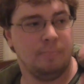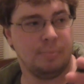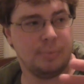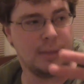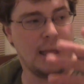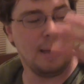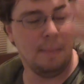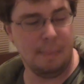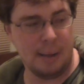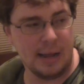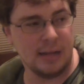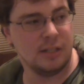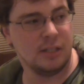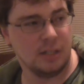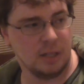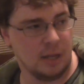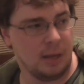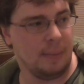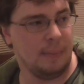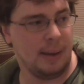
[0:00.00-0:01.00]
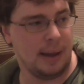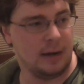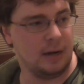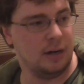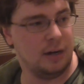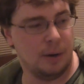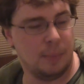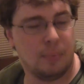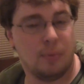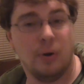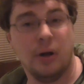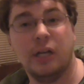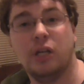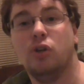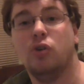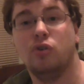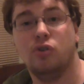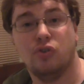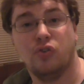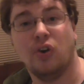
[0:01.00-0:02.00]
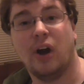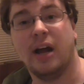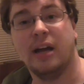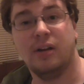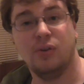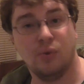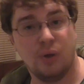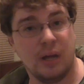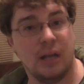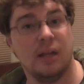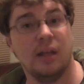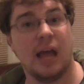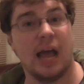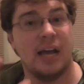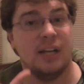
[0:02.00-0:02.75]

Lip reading: they basically made it a point to try to kill